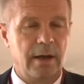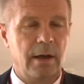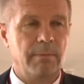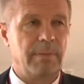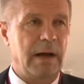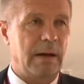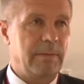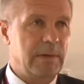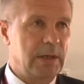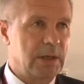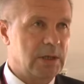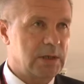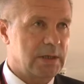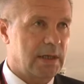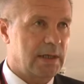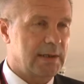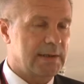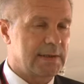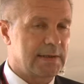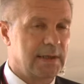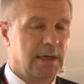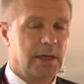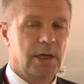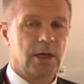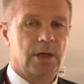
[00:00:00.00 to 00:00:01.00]

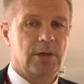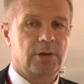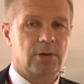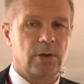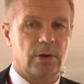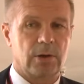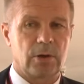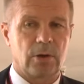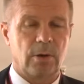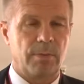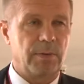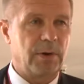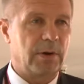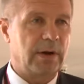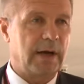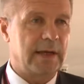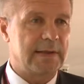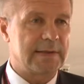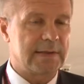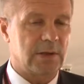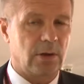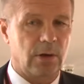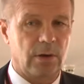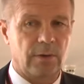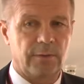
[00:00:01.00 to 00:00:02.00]
publishers,
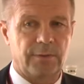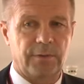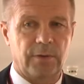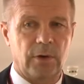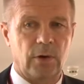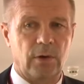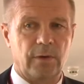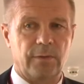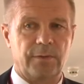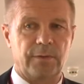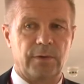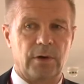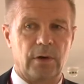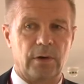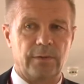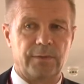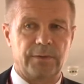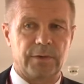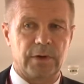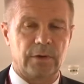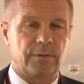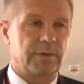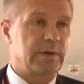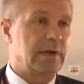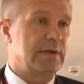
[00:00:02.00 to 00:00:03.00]
copyrights
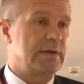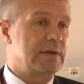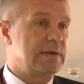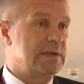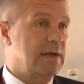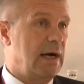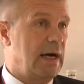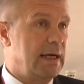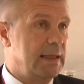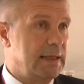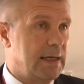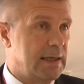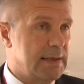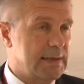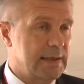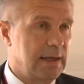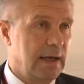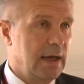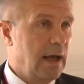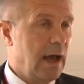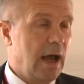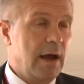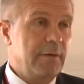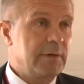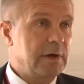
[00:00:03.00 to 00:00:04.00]
of the designers,
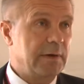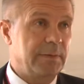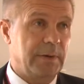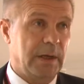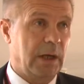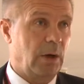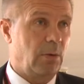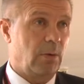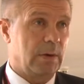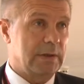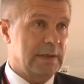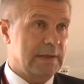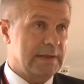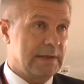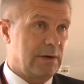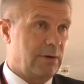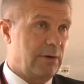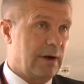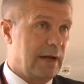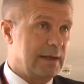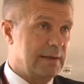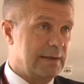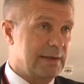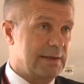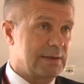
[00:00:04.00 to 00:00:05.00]
everything what is
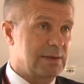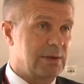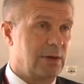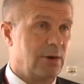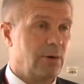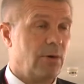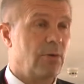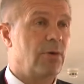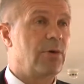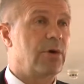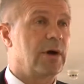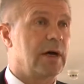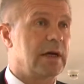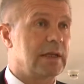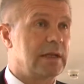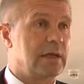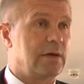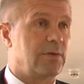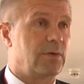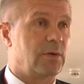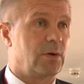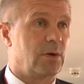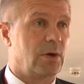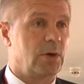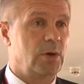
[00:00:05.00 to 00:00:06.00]
around this
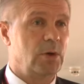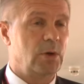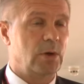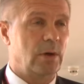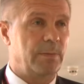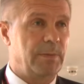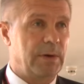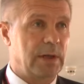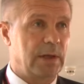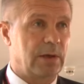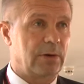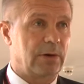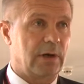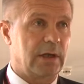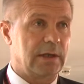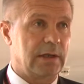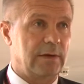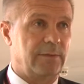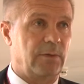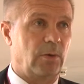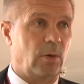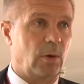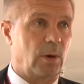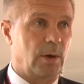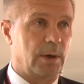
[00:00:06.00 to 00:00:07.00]
creative European
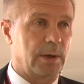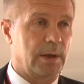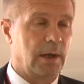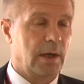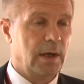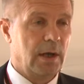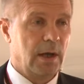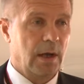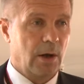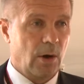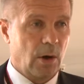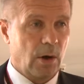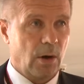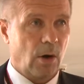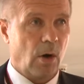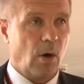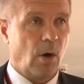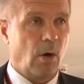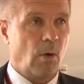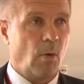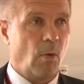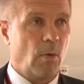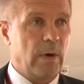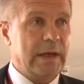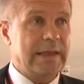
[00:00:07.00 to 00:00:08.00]
creative world.
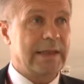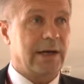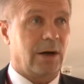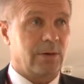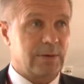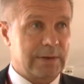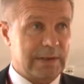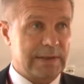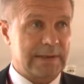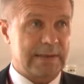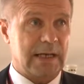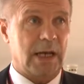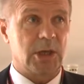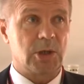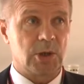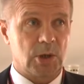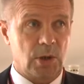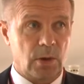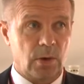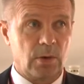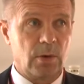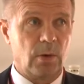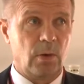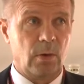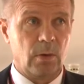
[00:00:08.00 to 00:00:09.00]
Without such
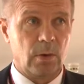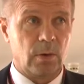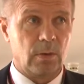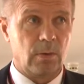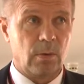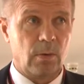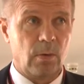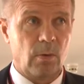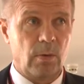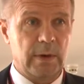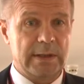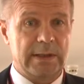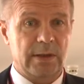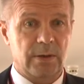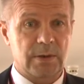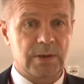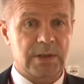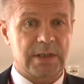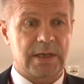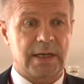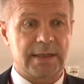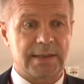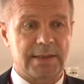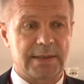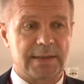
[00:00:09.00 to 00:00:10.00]
rule, without
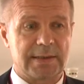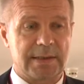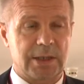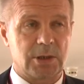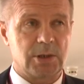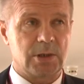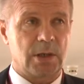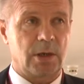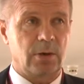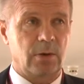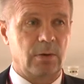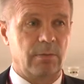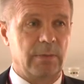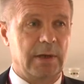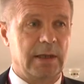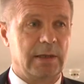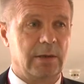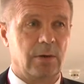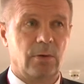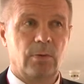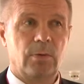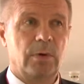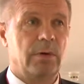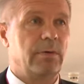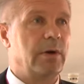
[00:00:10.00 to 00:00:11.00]
such
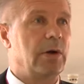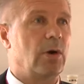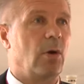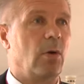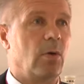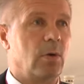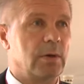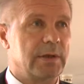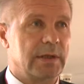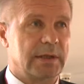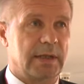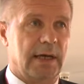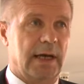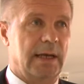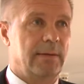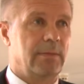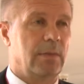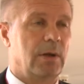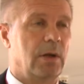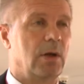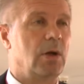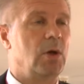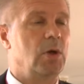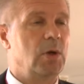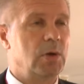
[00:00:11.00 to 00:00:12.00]
argument, we will all the time
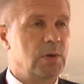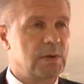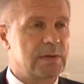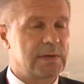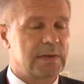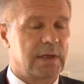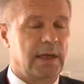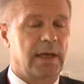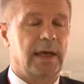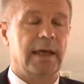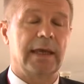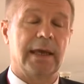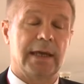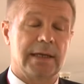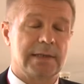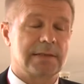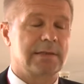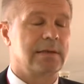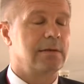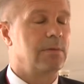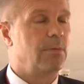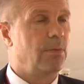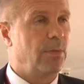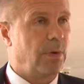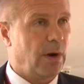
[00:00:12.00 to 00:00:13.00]
lose
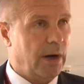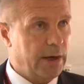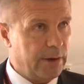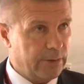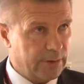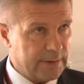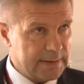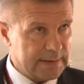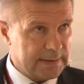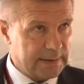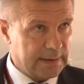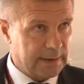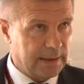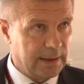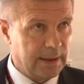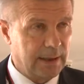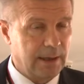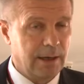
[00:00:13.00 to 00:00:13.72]
against piracy.